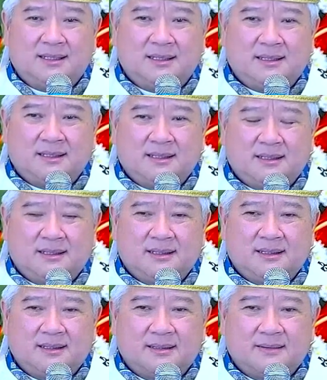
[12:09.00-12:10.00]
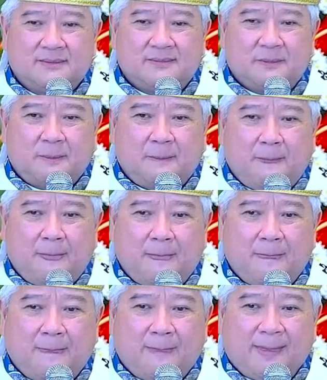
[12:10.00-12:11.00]

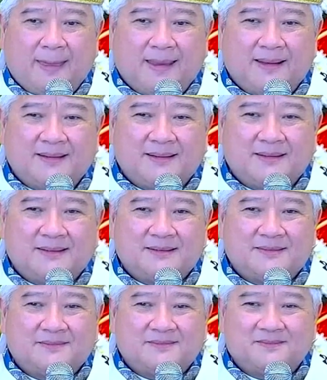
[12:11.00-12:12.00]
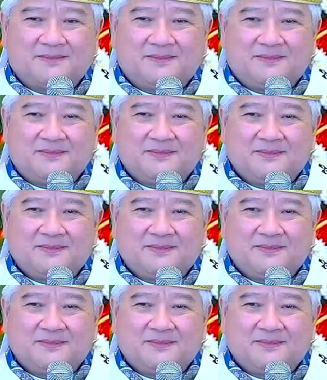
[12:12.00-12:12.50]
(no one is talking)